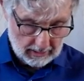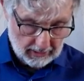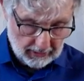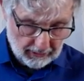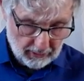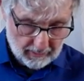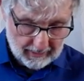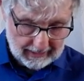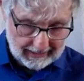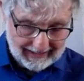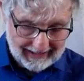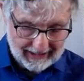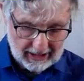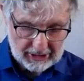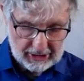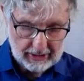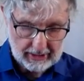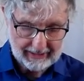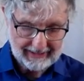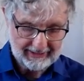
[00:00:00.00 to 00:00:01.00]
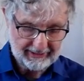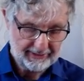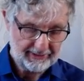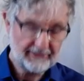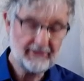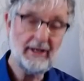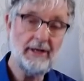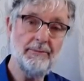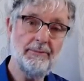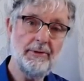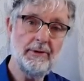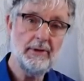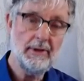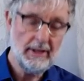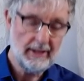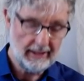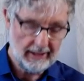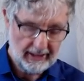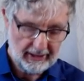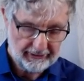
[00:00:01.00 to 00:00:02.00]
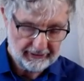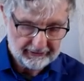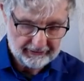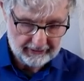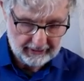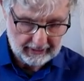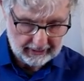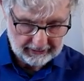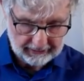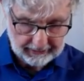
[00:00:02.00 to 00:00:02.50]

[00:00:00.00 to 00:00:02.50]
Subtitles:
Human culture is steeped in history and